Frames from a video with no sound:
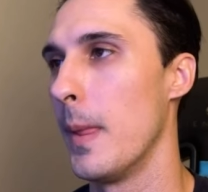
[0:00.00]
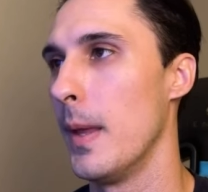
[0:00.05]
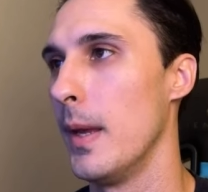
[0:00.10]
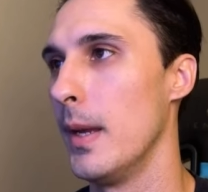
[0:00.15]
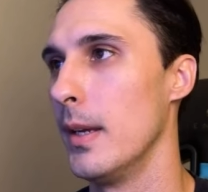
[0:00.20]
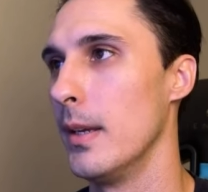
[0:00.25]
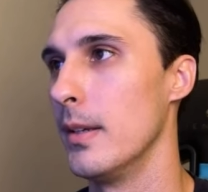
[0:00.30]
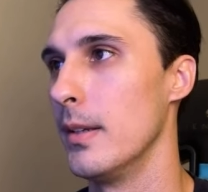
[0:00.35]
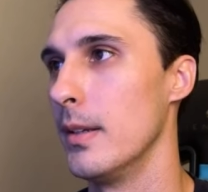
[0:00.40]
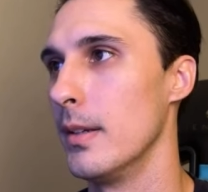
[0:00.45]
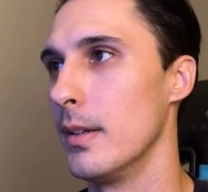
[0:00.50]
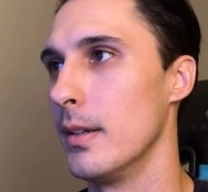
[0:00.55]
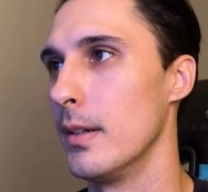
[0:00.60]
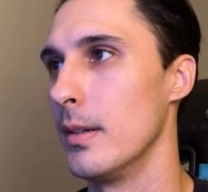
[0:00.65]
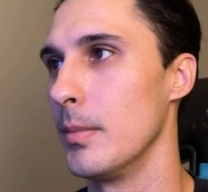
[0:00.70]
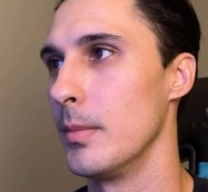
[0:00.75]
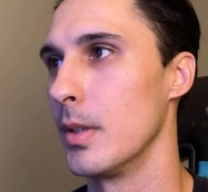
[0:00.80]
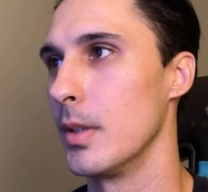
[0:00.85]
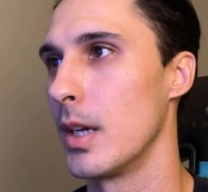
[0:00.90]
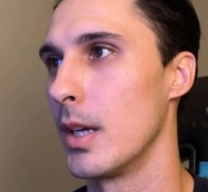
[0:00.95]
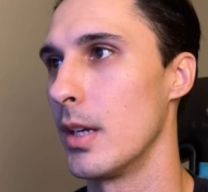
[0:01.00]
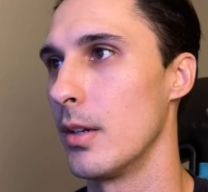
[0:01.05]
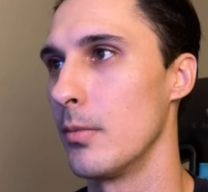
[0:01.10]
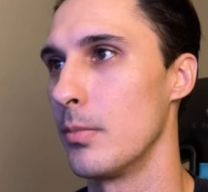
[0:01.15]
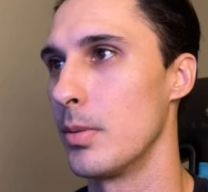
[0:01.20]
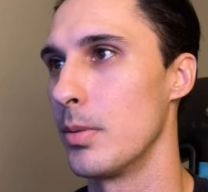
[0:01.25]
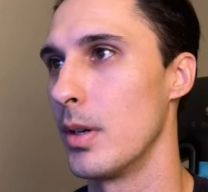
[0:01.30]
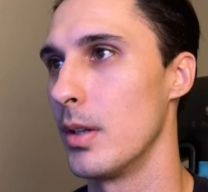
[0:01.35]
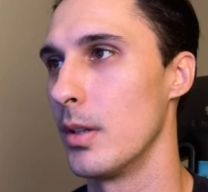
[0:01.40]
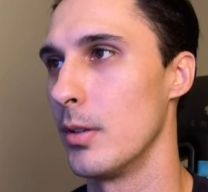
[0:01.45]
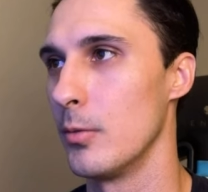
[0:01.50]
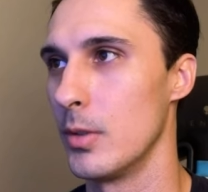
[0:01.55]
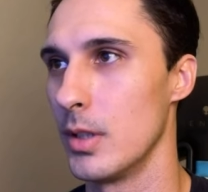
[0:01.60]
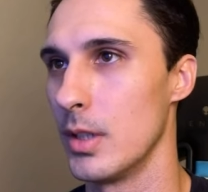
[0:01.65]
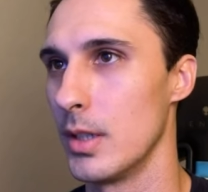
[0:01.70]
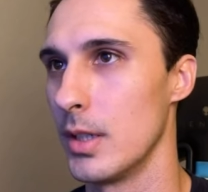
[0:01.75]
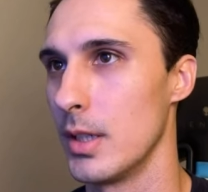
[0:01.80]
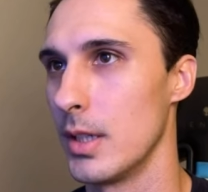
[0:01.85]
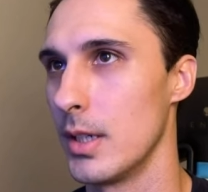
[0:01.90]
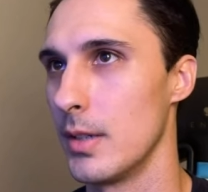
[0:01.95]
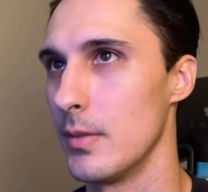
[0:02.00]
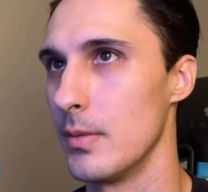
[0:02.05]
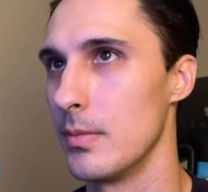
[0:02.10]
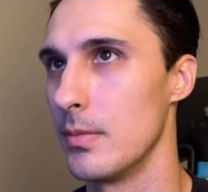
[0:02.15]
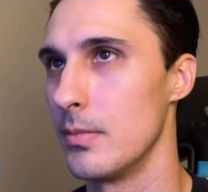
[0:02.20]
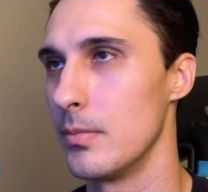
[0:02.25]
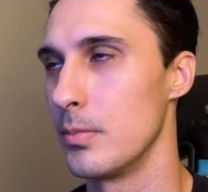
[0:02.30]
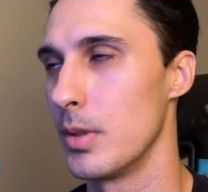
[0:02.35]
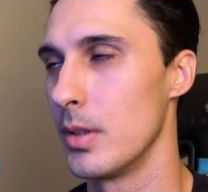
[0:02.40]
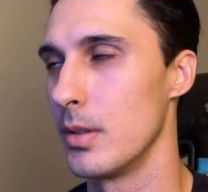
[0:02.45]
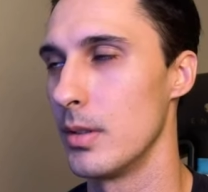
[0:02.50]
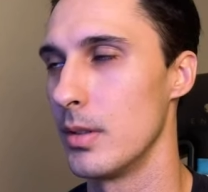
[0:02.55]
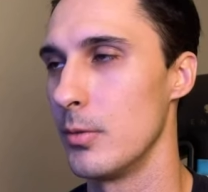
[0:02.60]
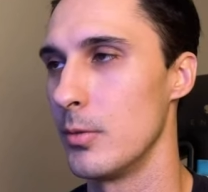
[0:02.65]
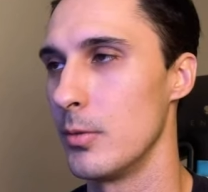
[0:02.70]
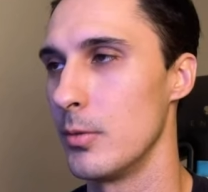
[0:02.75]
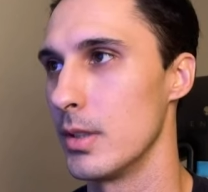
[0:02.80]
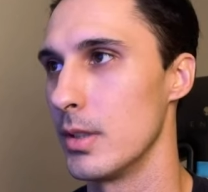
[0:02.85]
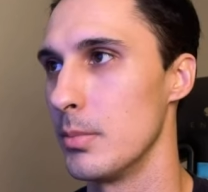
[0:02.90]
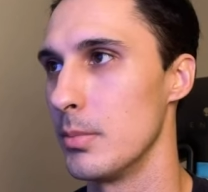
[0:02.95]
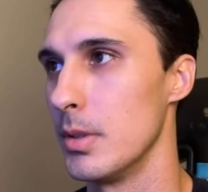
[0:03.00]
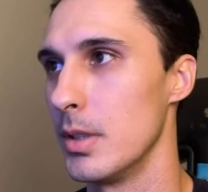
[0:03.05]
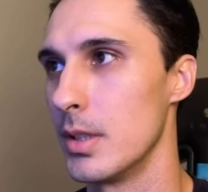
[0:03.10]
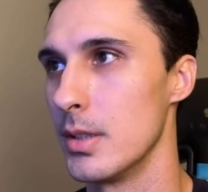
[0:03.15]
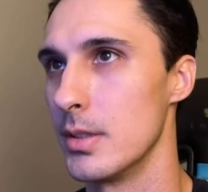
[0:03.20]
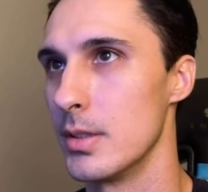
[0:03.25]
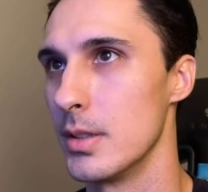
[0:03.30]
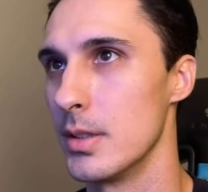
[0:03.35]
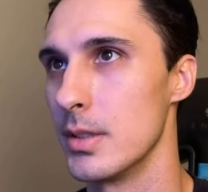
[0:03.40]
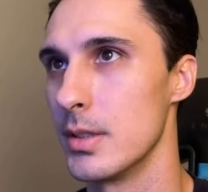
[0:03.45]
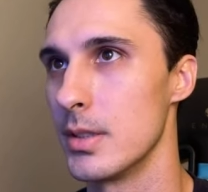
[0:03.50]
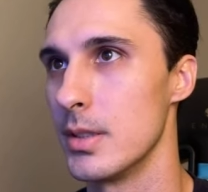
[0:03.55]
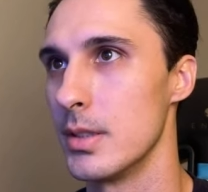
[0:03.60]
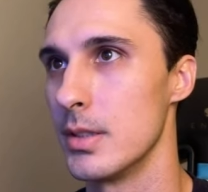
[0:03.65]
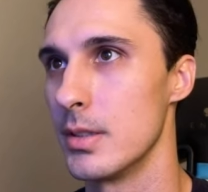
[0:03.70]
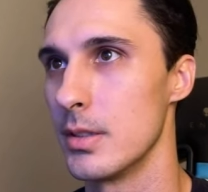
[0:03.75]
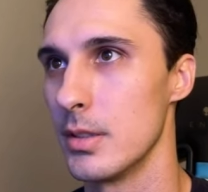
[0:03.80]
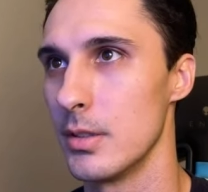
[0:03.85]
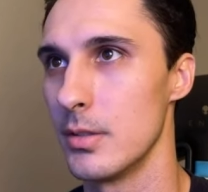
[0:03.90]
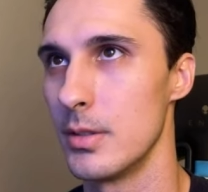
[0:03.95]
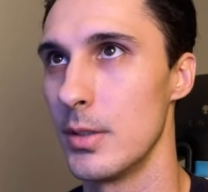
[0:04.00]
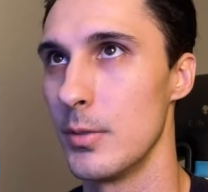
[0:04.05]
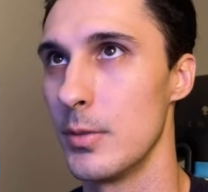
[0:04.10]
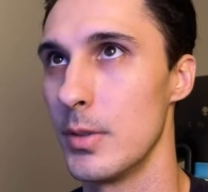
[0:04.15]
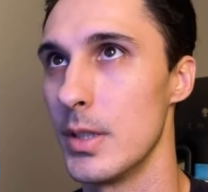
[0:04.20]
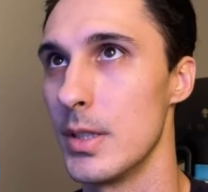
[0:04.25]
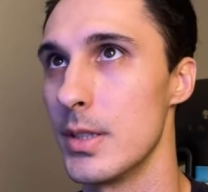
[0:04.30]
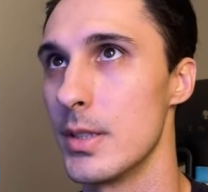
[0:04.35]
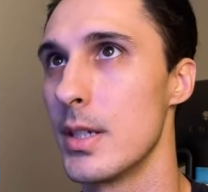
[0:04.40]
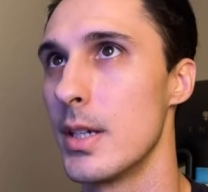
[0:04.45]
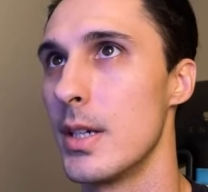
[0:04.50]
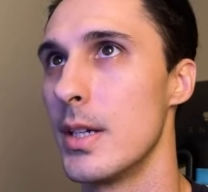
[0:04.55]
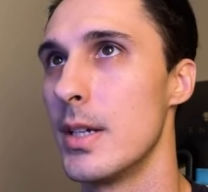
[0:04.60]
And you kind of probably want it to be consistent. So anyways,